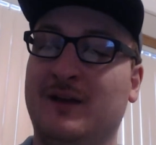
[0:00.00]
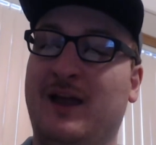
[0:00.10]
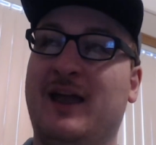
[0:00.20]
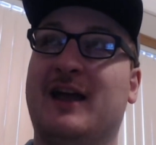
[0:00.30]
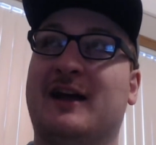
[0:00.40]

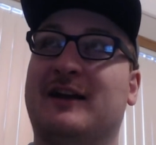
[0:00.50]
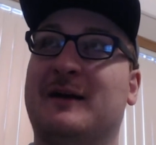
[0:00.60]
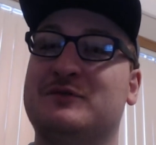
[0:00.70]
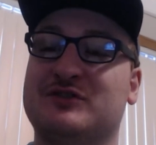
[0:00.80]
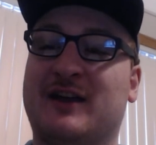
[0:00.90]
And
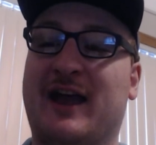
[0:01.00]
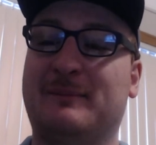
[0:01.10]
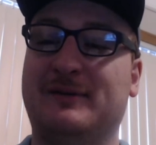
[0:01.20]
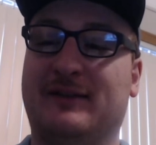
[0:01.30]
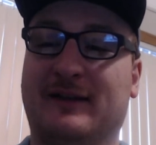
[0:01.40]
I'm just
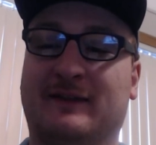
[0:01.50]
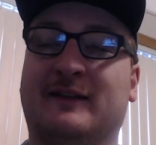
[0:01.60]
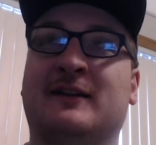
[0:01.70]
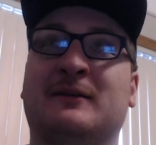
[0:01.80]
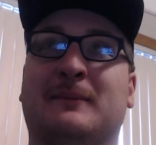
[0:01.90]
happy that they
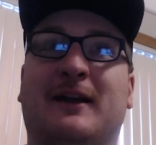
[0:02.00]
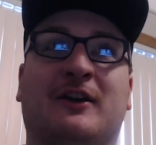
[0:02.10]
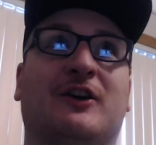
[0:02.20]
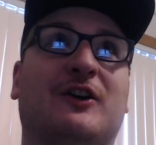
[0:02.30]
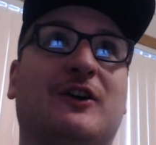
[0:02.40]
didn't make
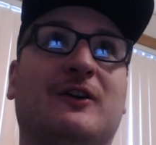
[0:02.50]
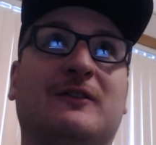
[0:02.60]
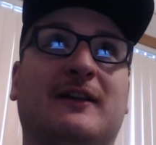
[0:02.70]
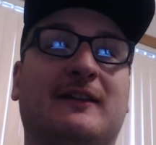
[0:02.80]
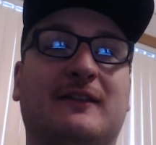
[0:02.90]
her
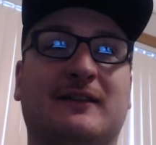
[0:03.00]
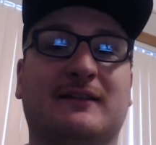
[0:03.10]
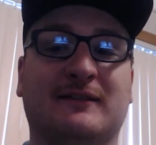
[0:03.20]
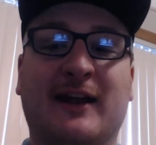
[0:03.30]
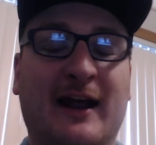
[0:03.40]
like this
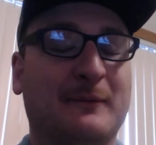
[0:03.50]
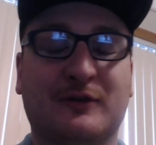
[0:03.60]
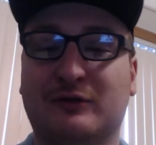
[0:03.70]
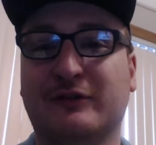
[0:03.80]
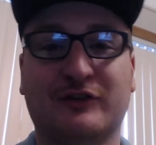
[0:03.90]

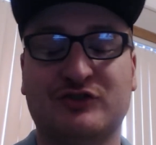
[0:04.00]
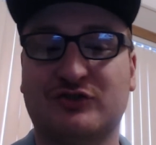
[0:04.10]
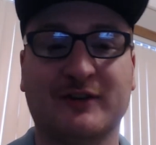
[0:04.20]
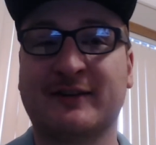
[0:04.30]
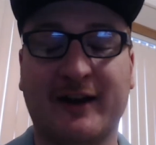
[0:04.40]
damsel in
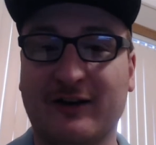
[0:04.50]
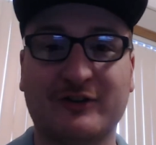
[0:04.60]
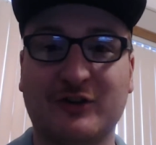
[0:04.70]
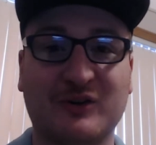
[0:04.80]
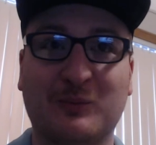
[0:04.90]
distress
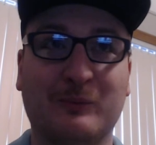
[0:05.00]
character